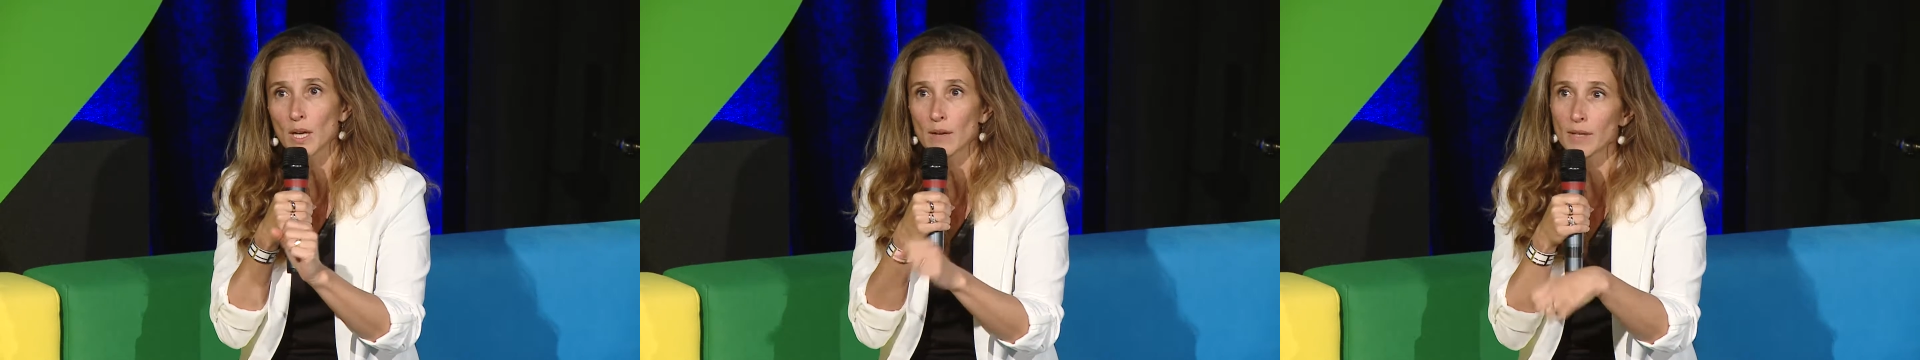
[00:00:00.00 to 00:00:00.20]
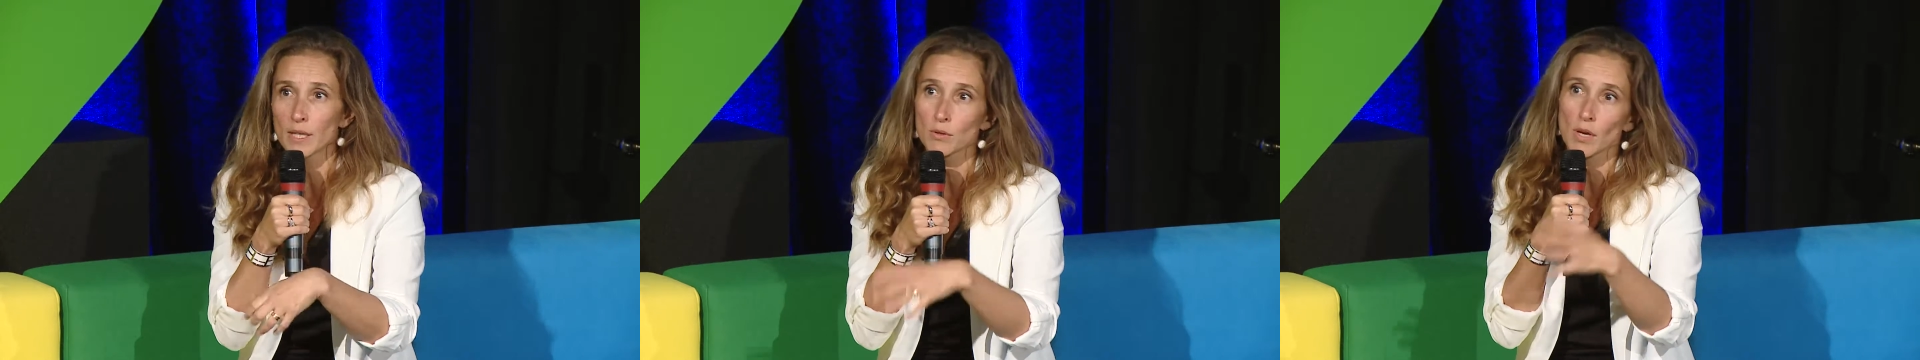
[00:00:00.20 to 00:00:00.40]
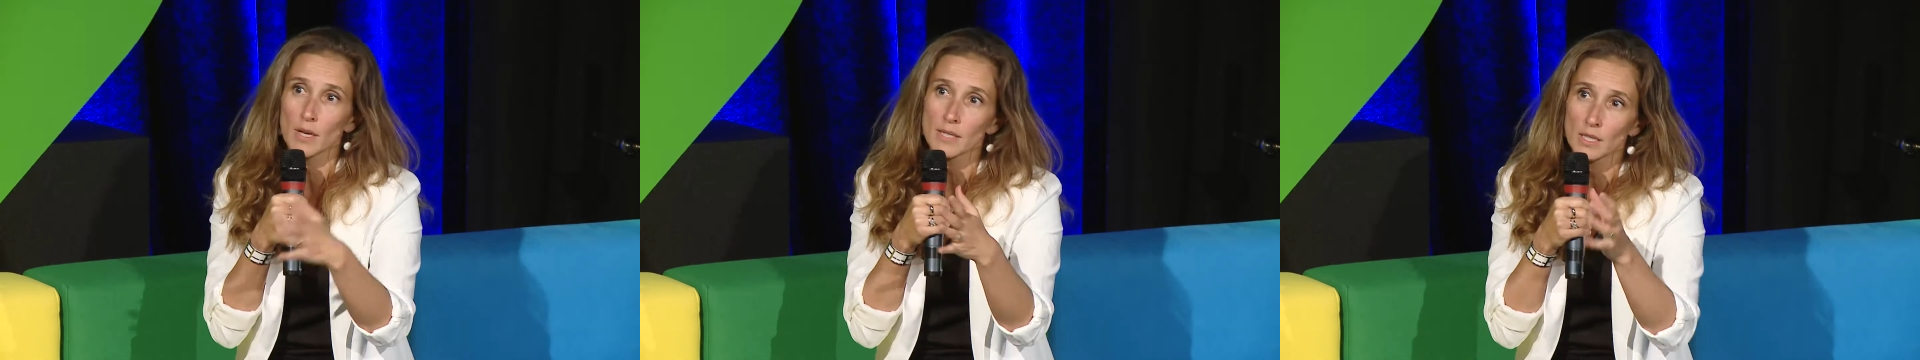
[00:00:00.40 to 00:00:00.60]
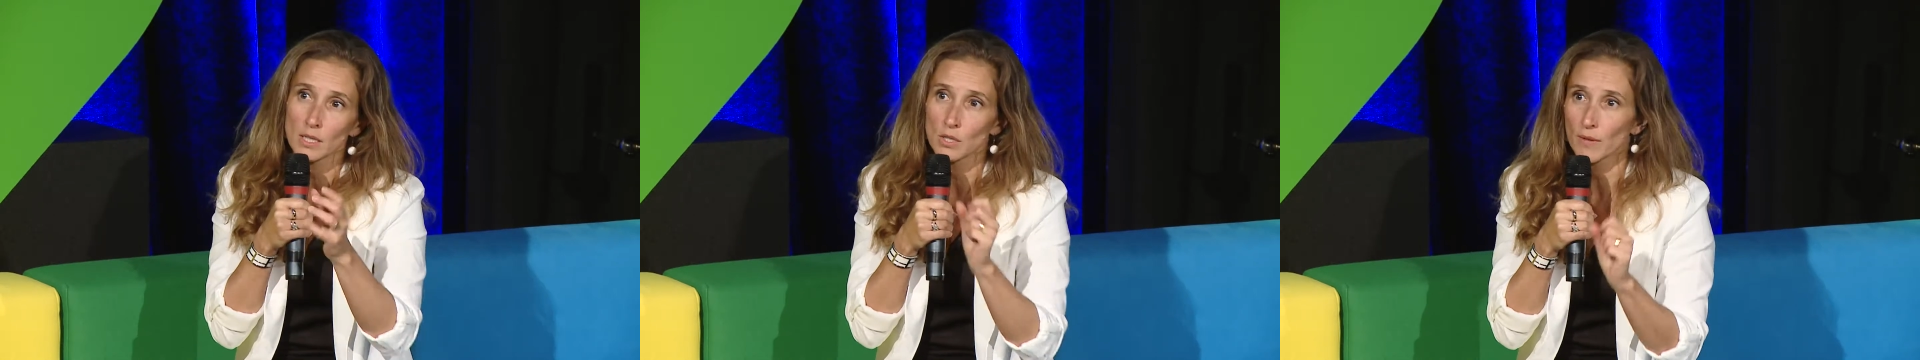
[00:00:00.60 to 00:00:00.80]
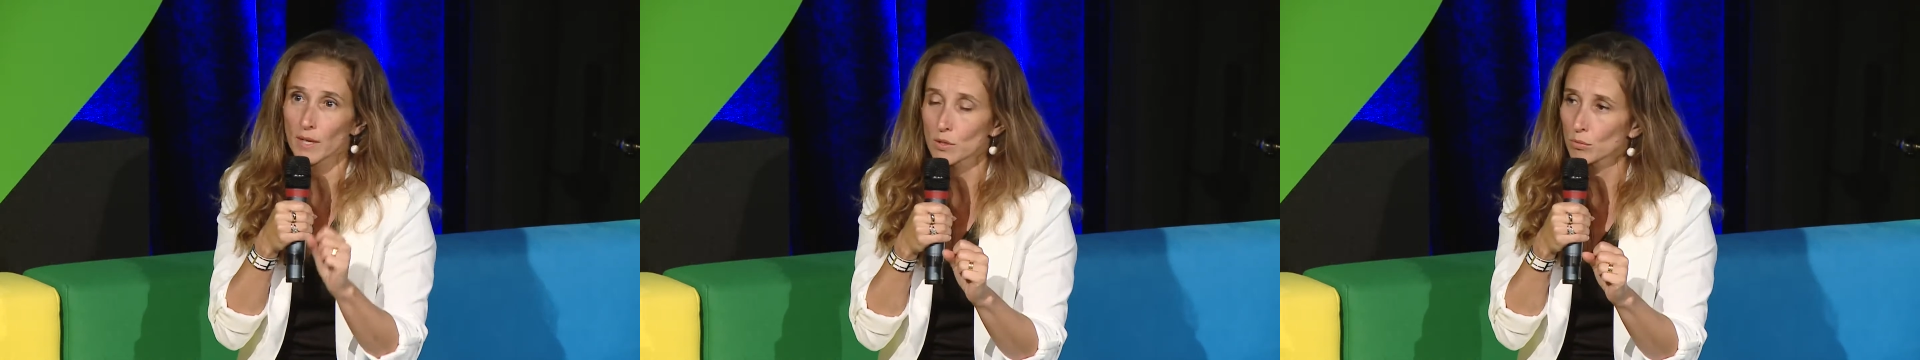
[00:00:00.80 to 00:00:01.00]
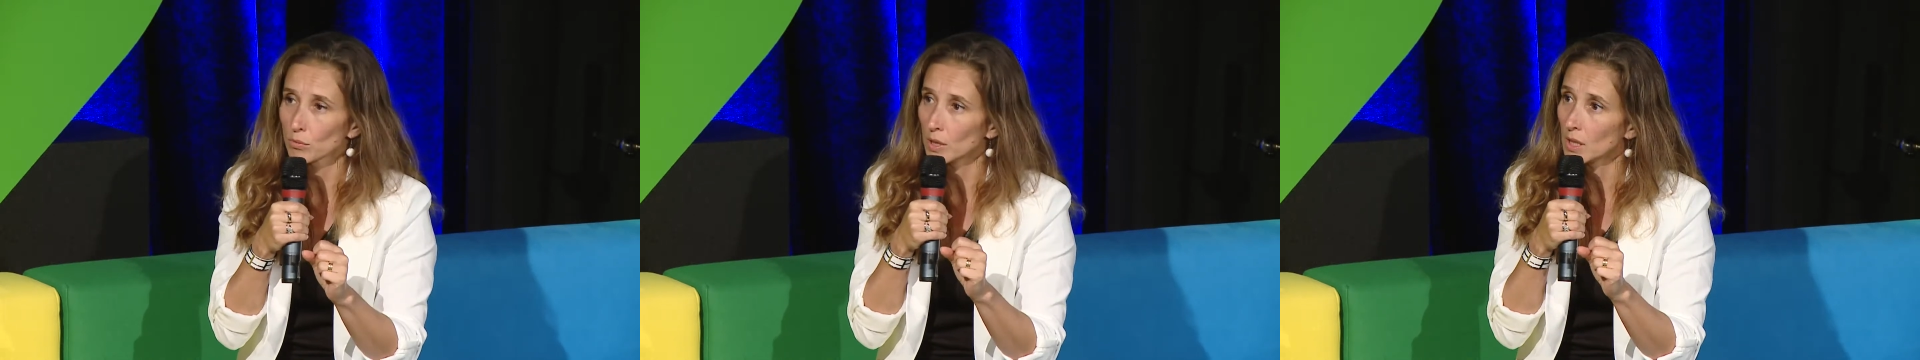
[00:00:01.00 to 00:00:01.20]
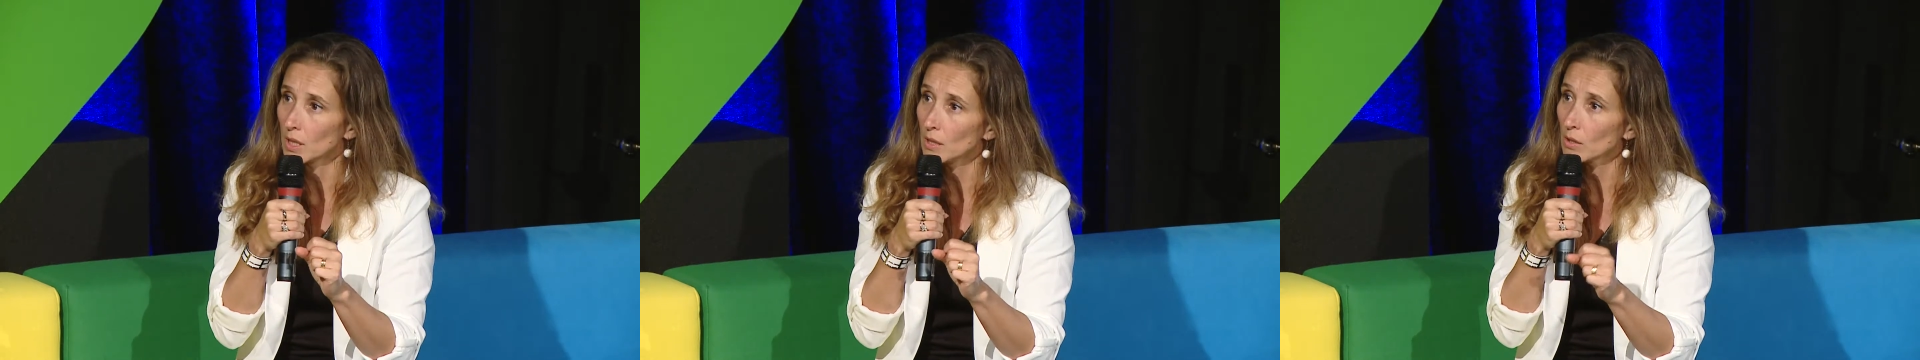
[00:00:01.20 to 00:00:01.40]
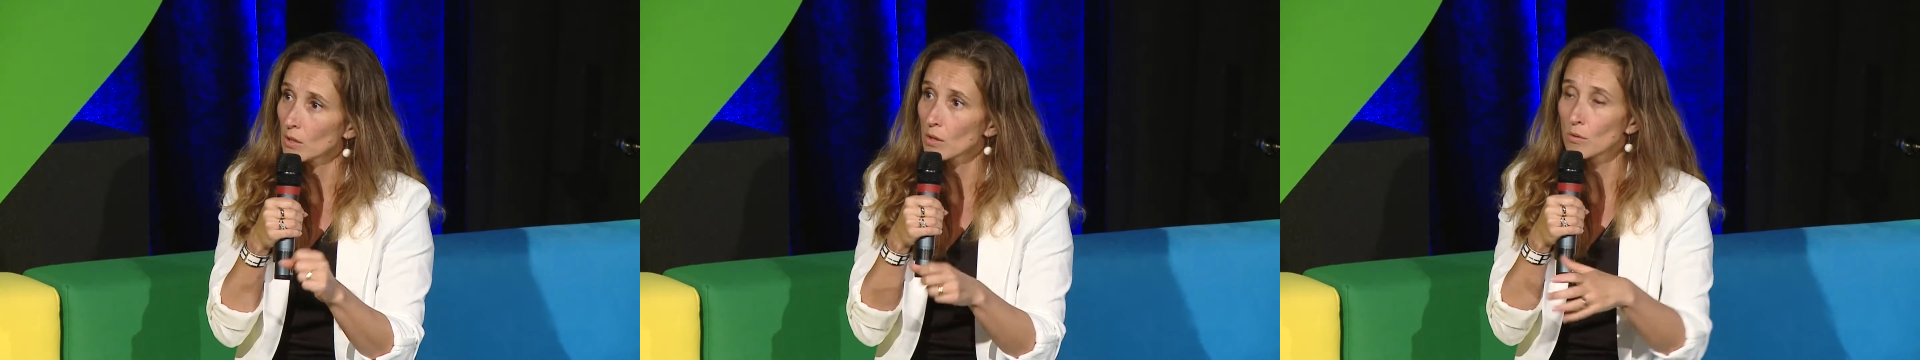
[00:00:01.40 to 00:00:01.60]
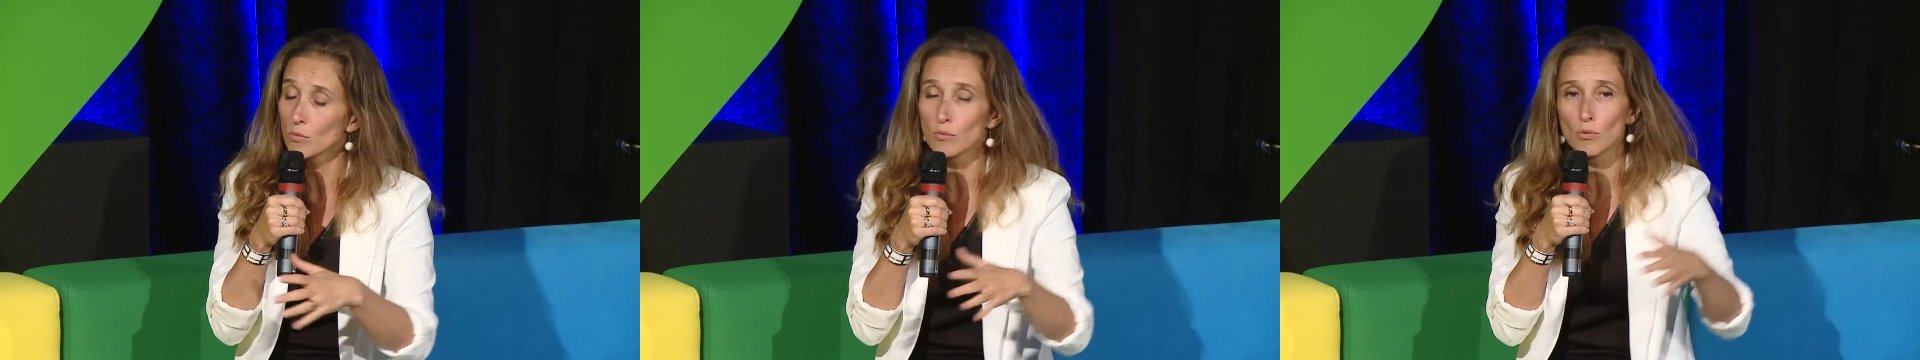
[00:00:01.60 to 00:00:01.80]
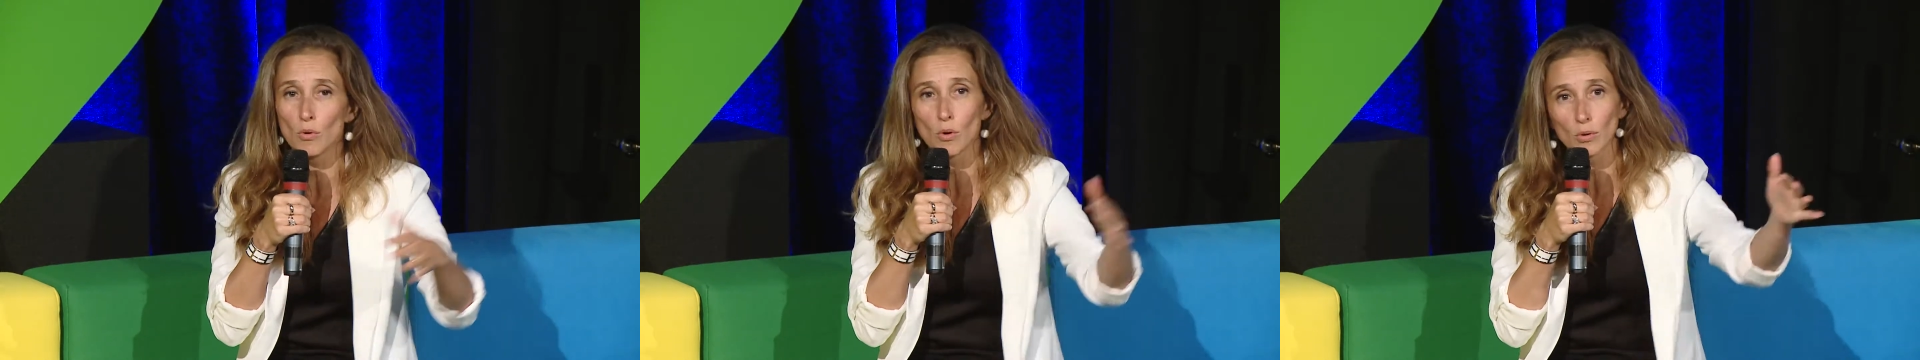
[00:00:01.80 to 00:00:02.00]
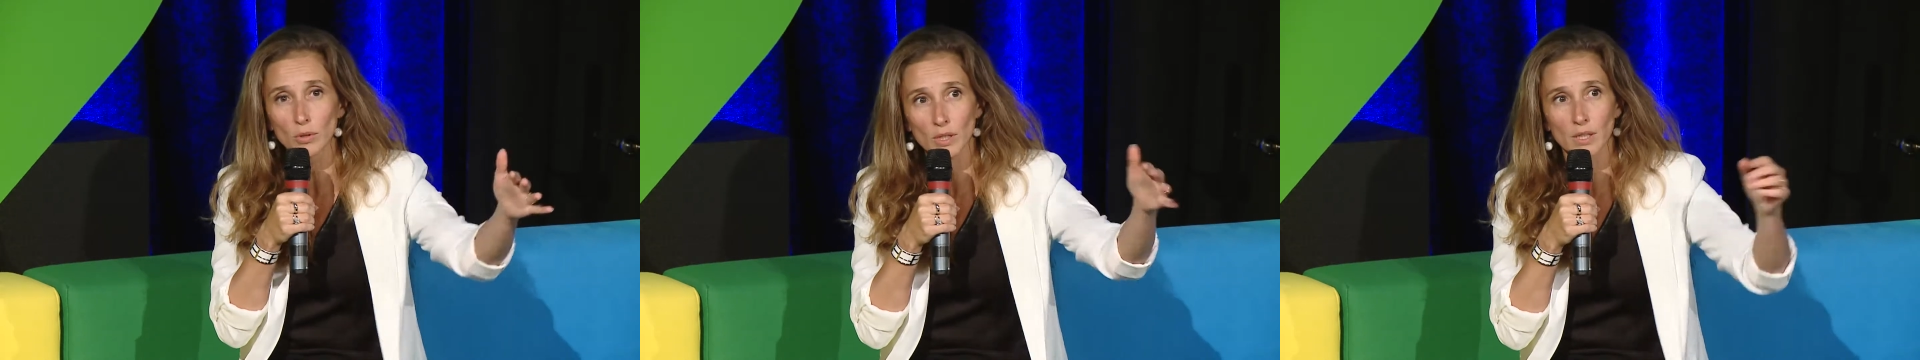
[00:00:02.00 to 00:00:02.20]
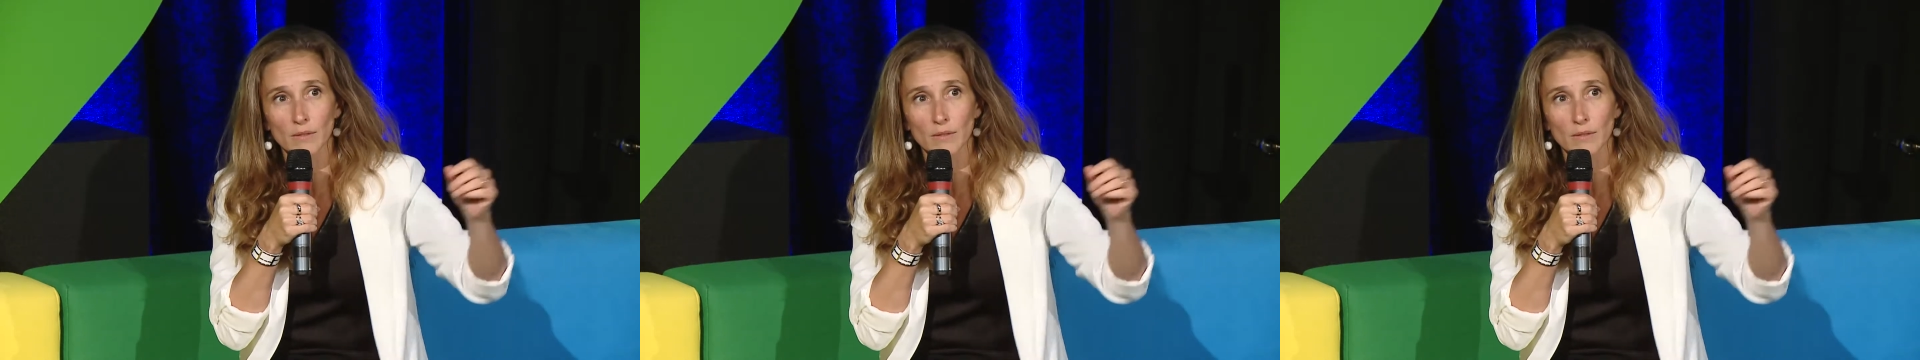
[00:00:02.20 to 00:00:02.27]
But you know, if my neighbor